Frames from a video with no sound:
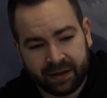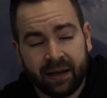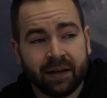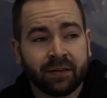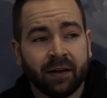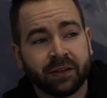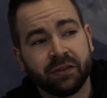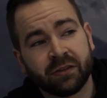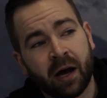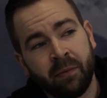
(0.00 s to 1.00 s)
hey, it's not actually
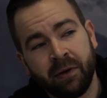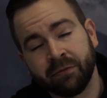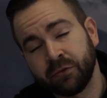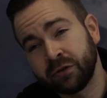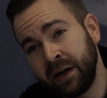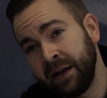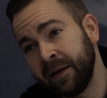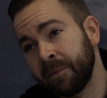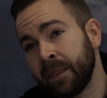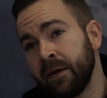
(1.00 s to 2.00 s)
stopping me from training,